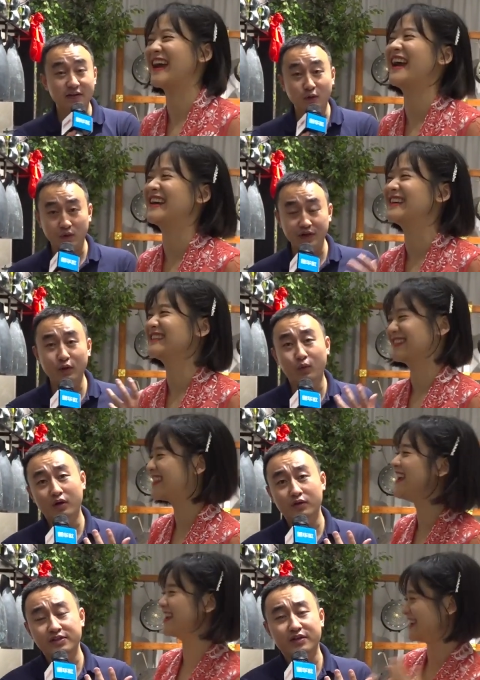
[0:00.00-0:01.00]
Speaker 1: In the in the
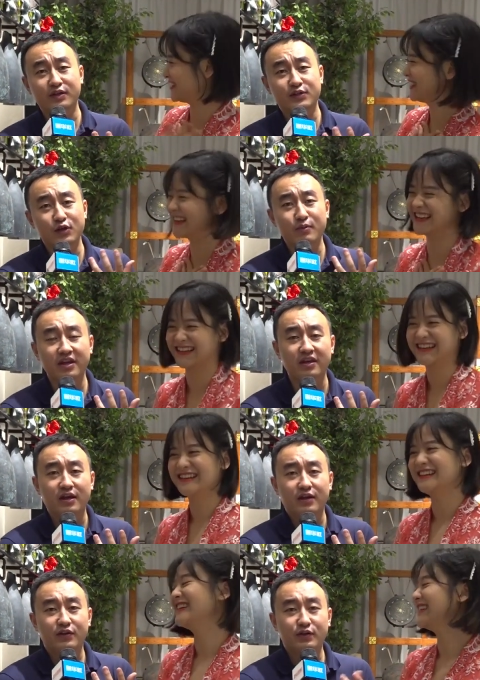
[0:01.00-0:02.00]
world, there are so many
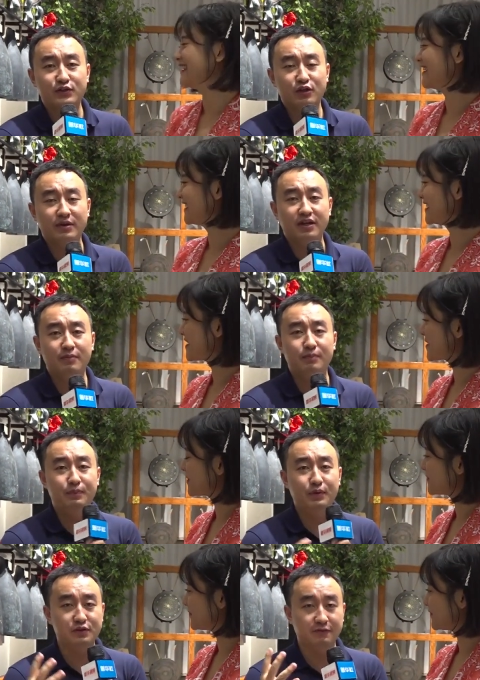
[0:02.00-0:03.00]
there are so many
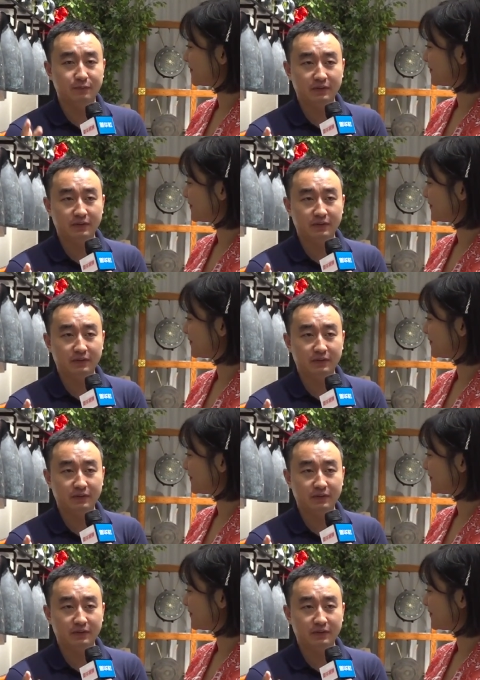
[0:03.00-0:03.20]
beautiful